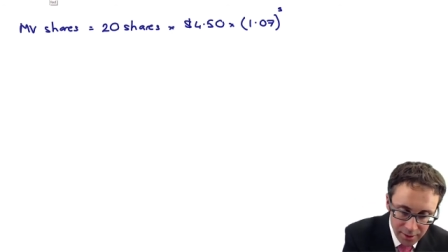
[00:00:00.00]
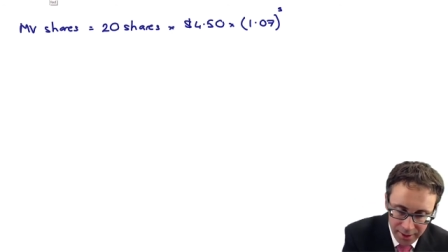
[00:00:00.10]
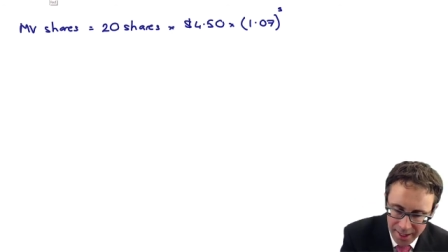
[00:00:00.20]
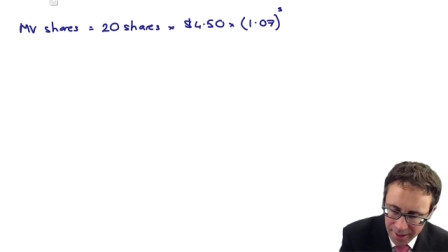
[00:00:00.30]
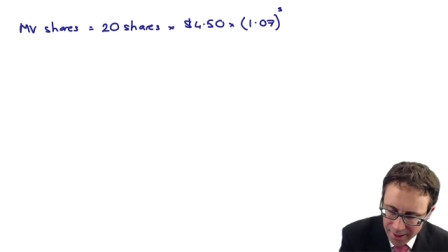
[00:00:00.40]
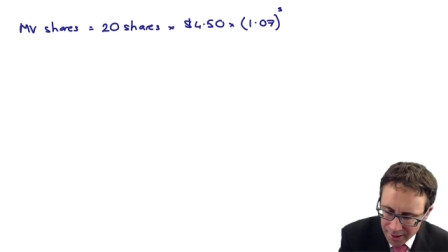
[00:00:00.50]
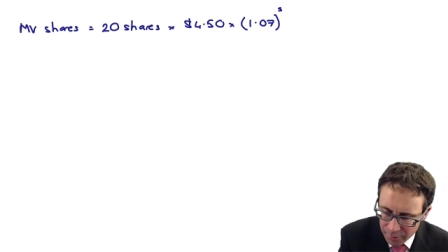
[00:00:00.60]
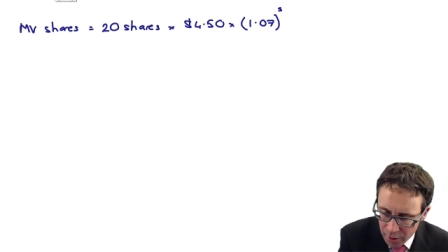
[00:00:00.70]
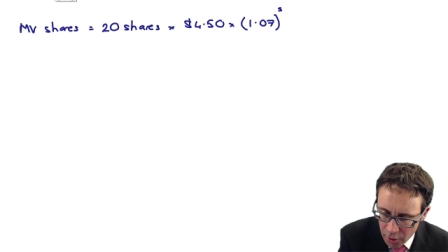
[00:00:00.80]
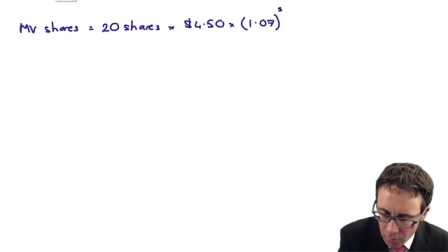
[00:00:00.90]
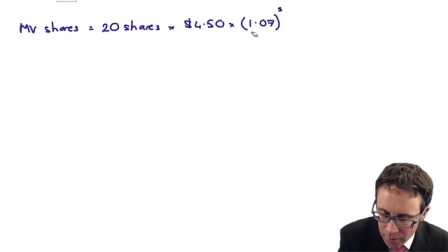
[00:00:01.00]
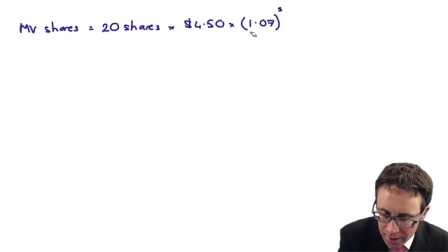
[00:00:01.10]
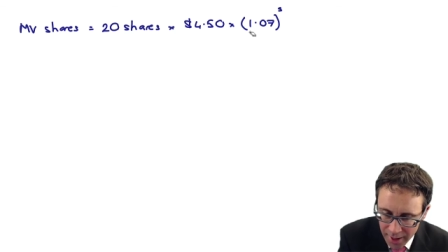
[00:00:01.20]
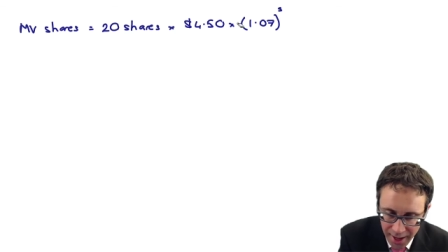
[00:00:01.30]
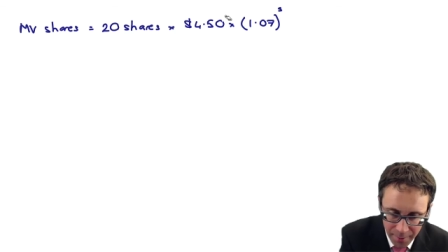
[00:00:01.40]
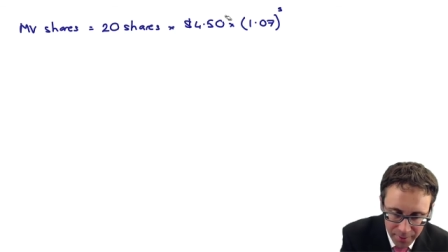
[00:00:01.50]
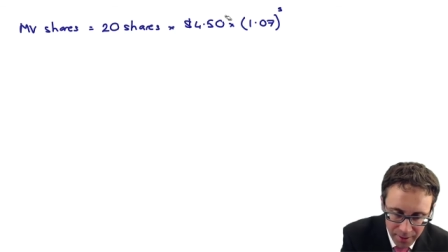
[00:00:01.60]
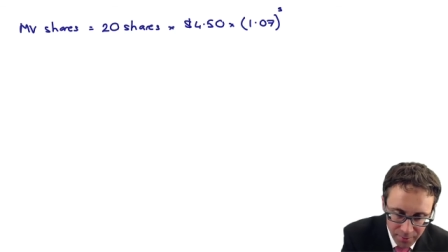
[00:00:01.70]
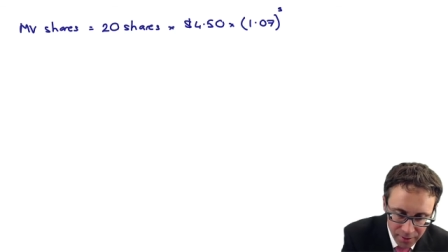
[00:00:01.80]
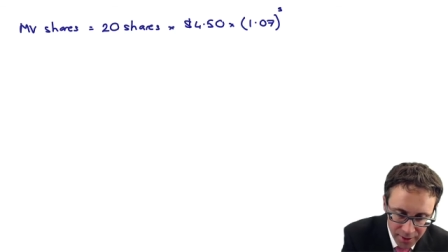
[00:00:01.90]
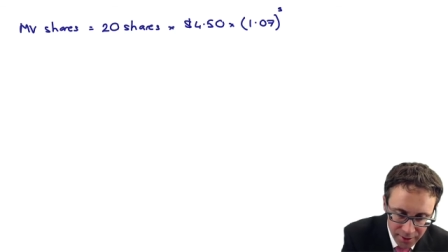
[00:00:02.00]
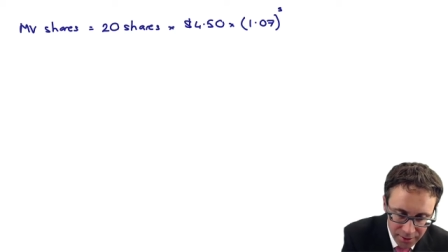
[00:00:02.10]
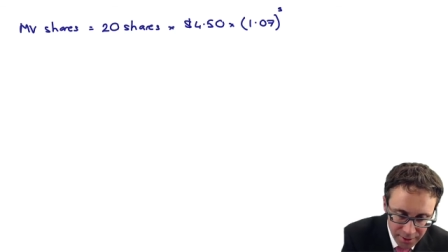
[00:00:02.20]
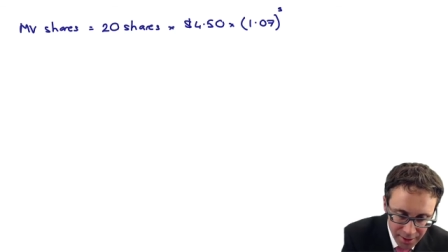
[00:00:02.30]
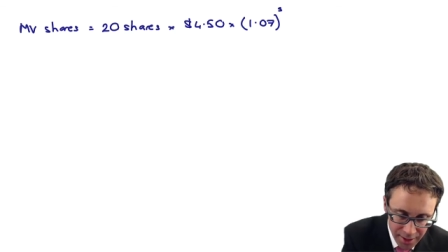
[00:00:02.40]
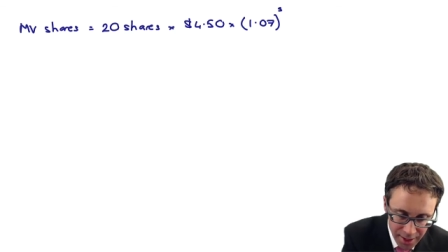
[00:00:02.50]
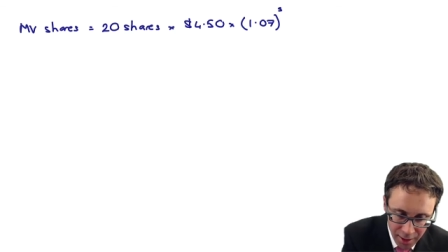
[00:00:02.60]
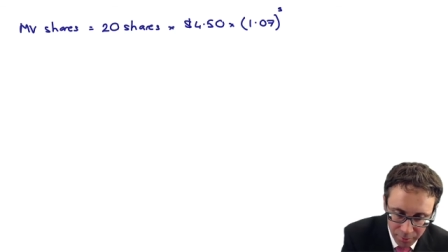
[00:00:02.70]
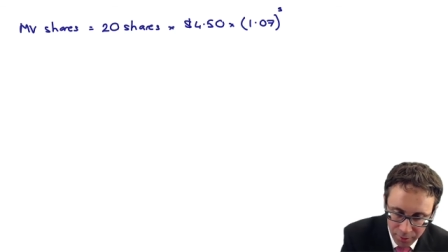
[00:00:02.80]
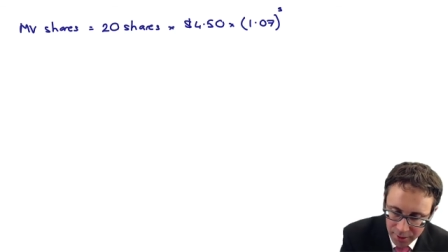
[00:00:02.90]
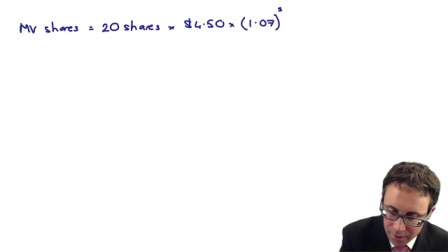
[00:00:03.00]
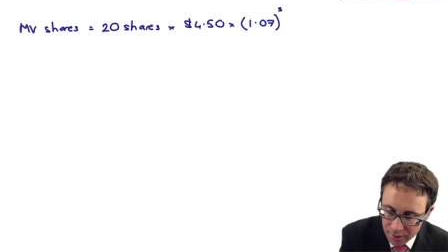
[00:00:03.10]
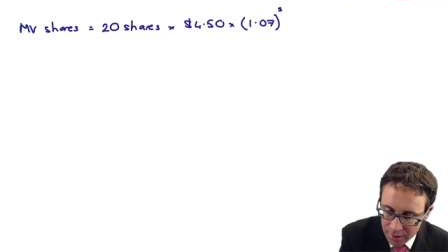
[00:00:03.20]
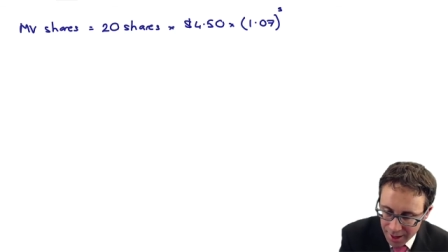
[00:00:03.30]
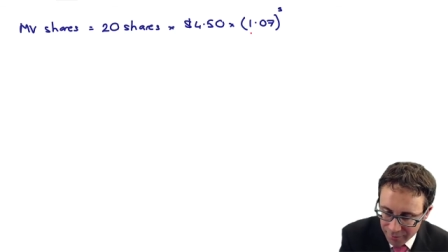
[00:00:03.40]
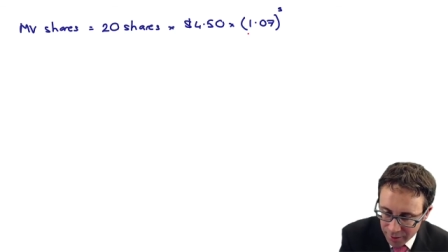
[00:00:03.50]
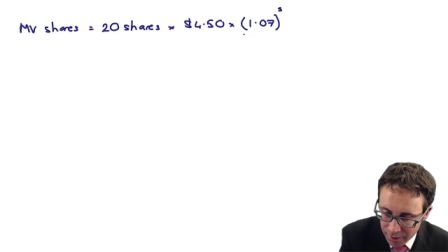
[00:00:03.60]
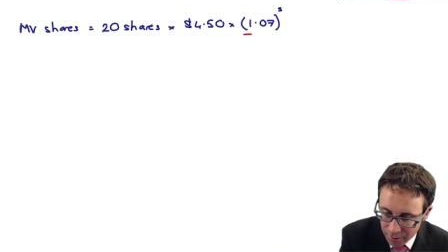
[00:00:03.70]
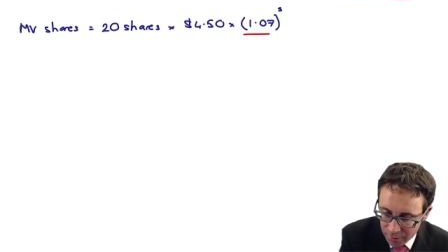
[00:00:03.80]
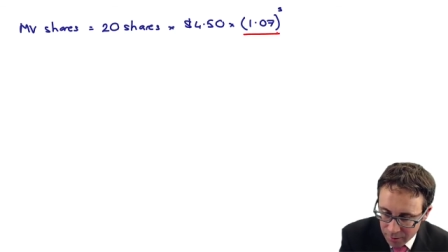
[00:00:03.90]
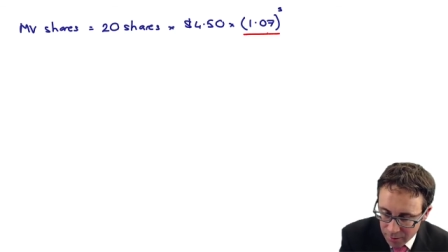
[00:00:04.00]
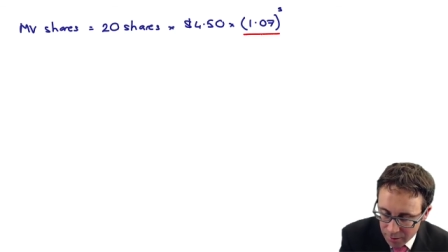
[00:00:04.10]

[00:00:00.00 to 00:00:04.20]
Again, I, I would hope that you're happy with this now, but you, you never know.